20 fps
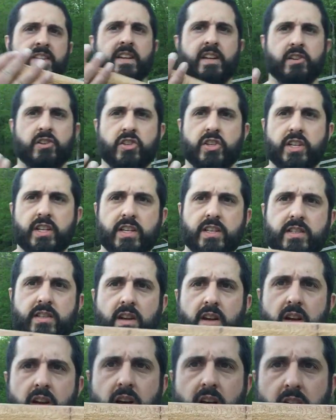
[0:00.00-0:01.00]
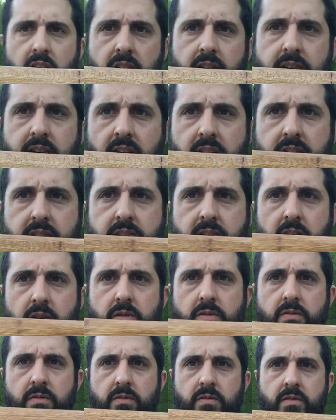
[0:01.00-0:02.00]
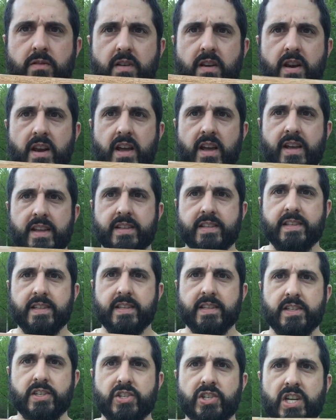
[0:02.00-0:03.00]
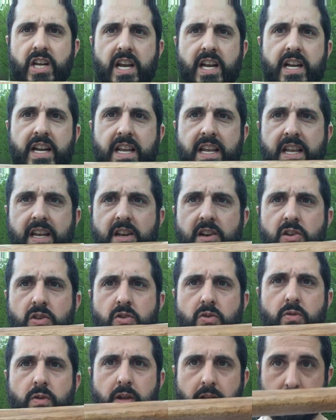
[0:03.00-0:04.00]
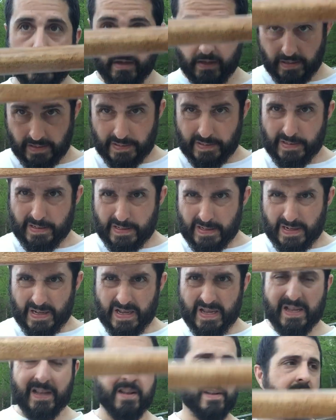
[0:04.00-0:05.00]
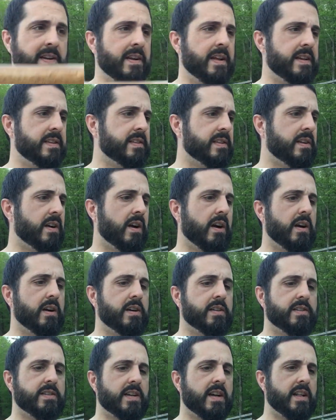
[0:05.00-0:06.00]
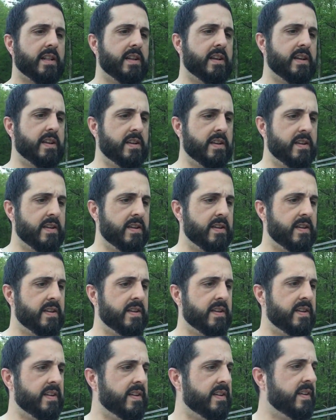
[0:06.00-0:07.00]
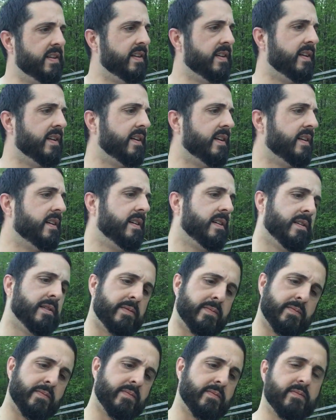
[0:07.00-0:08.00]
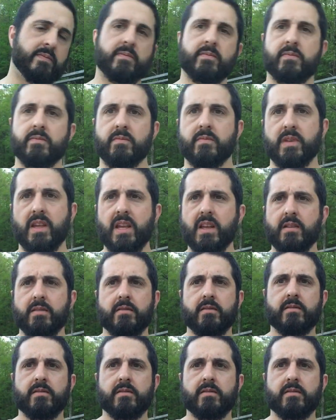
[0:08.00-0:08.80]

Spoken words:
Here she is, all donezo. Nice and shiny and new and nice and hard and solid. Yeah.